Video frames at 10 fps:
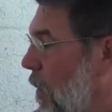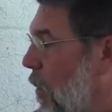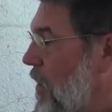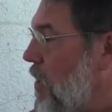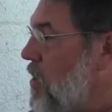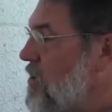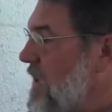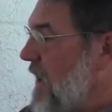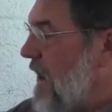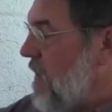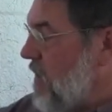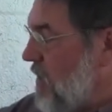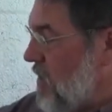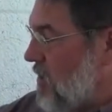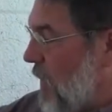When you're using the air
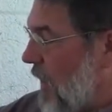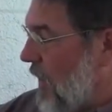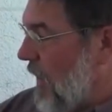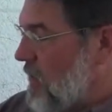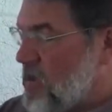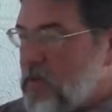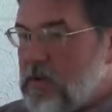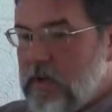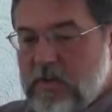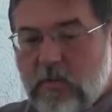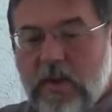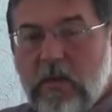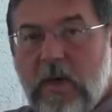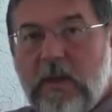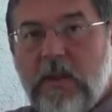to your Sputniks, it's
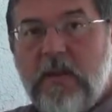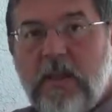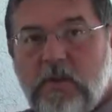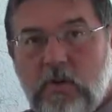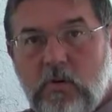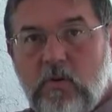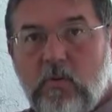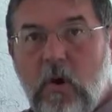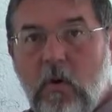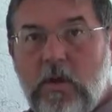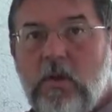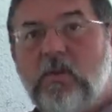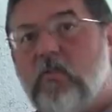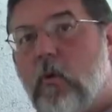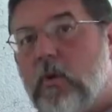recommended that you only
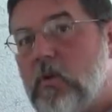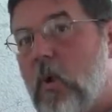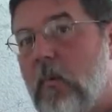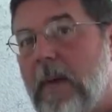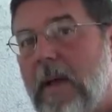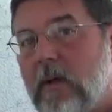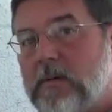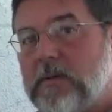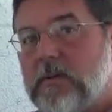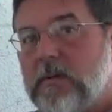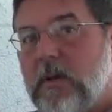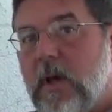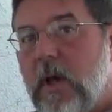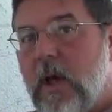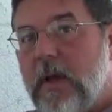use 4 to 12 pounds.
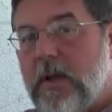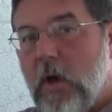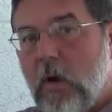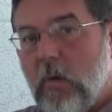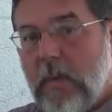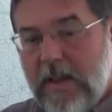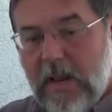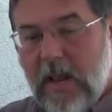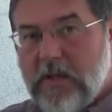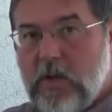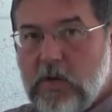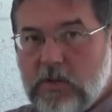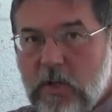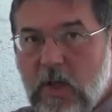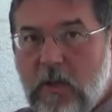I know many like to
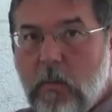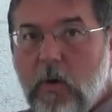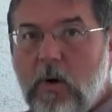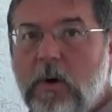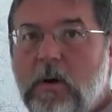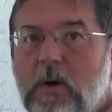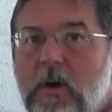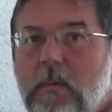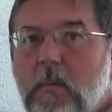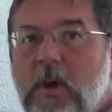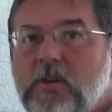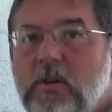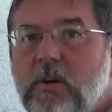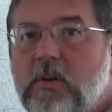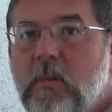use a lot more
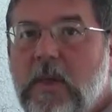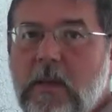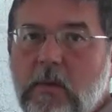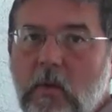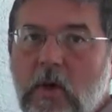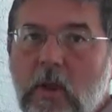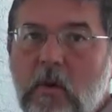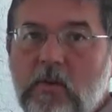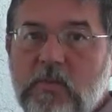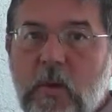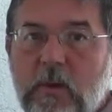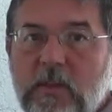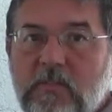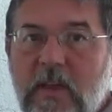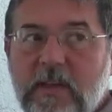pressure to be able to unload the
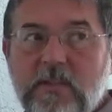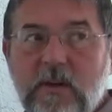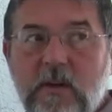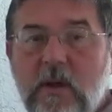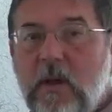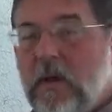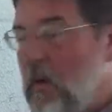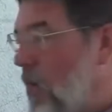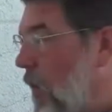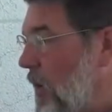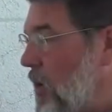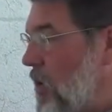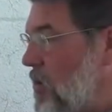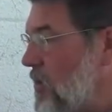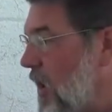Sputniks faster, but when you
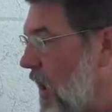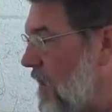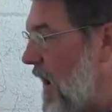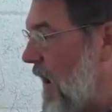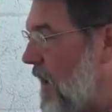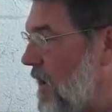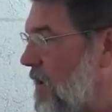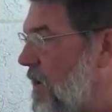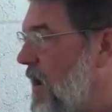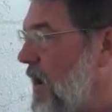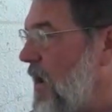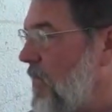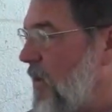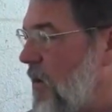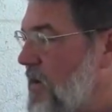use a lot of air,
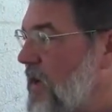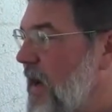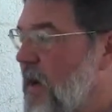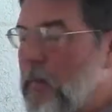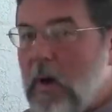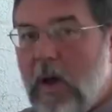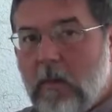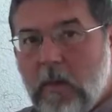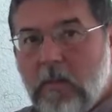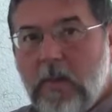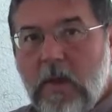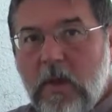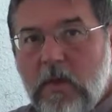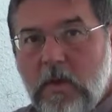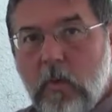if there is an air problem,
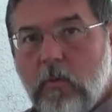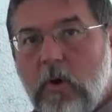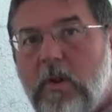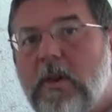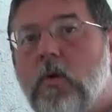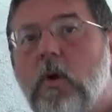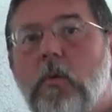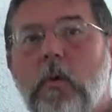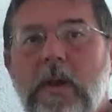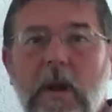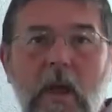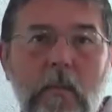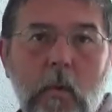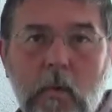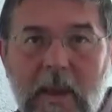you will really incorporate a
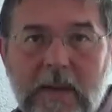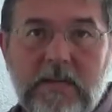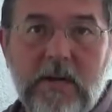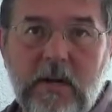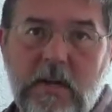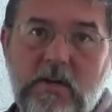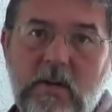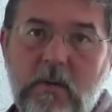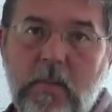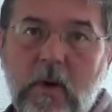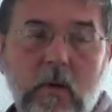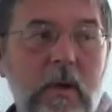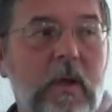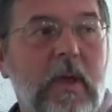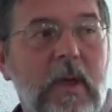lot more bacteria into your milk,
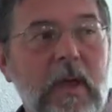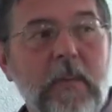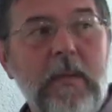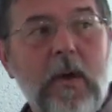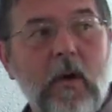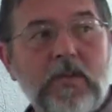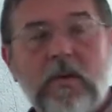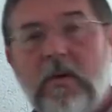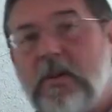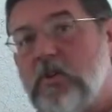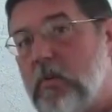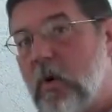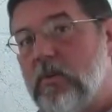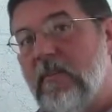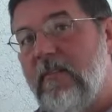and maybe also get your
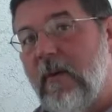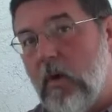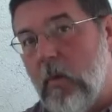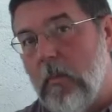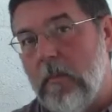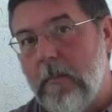milk to foam.